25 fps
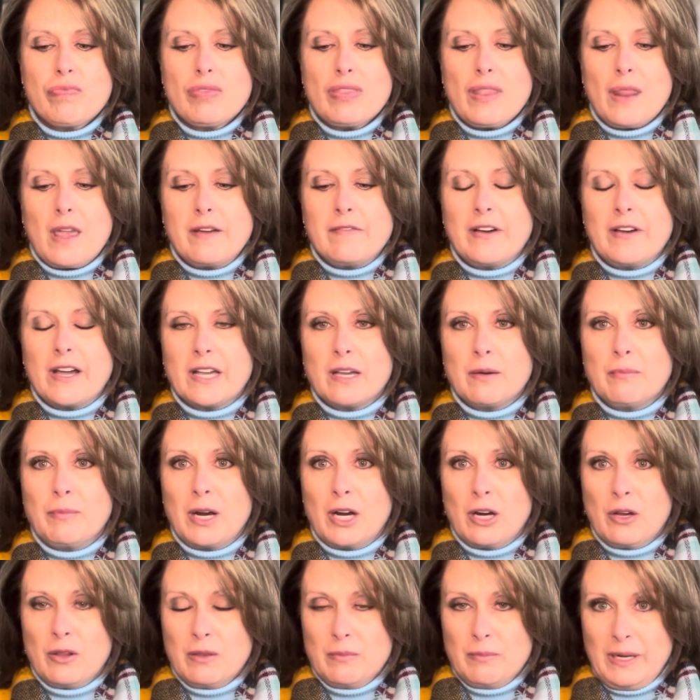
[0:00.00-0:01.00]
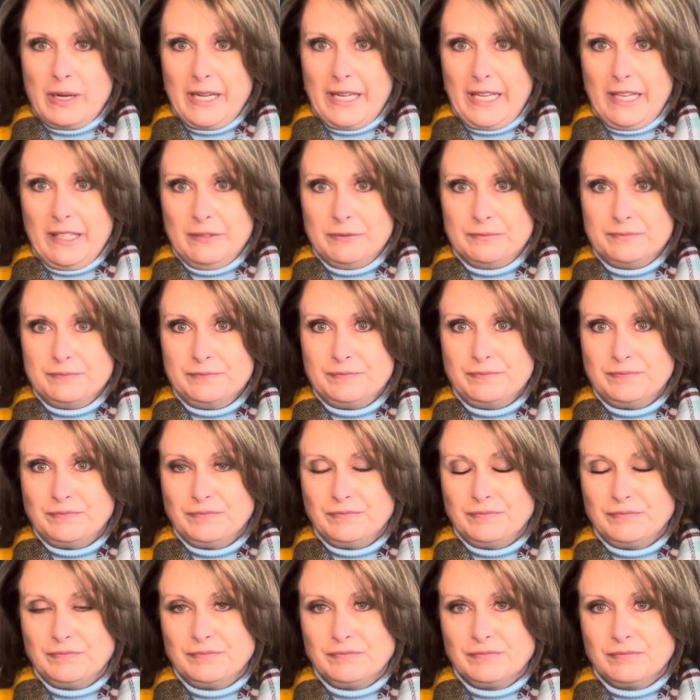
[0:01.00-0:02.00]
if I could borrow the money
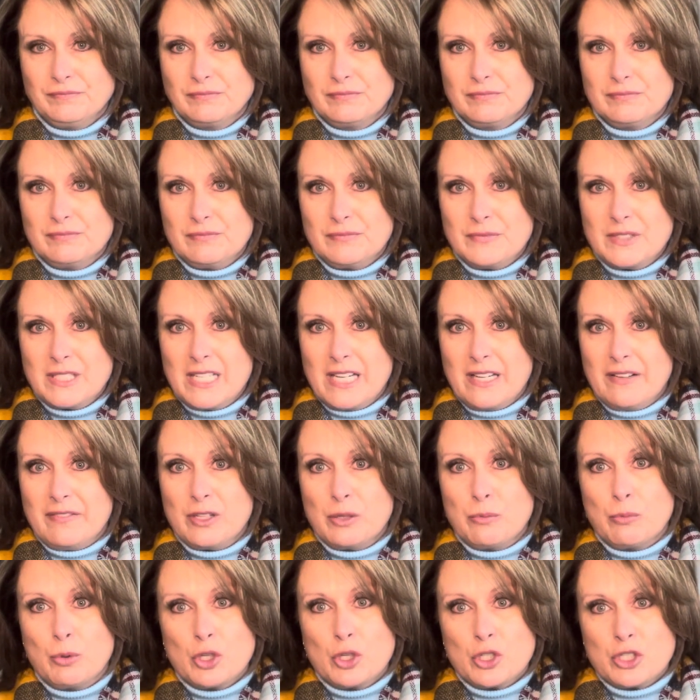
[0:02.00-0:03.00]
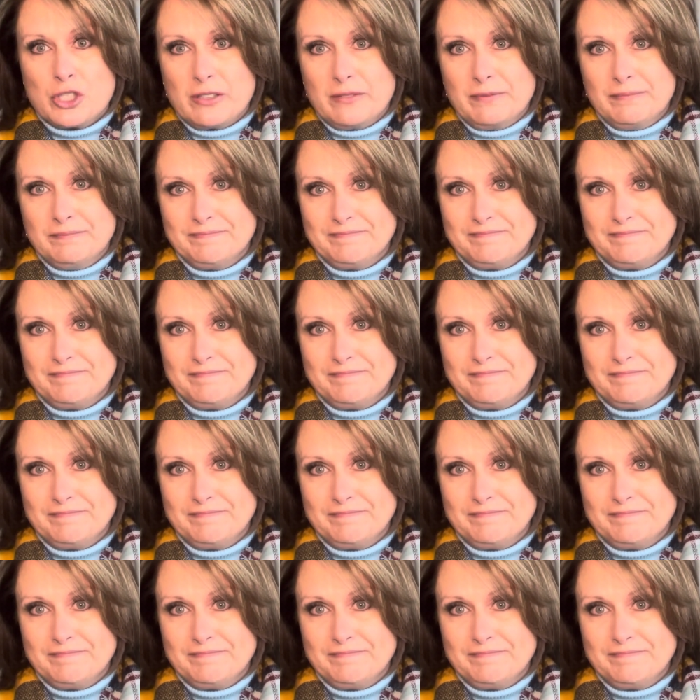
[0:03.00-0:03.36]
to have an abortion.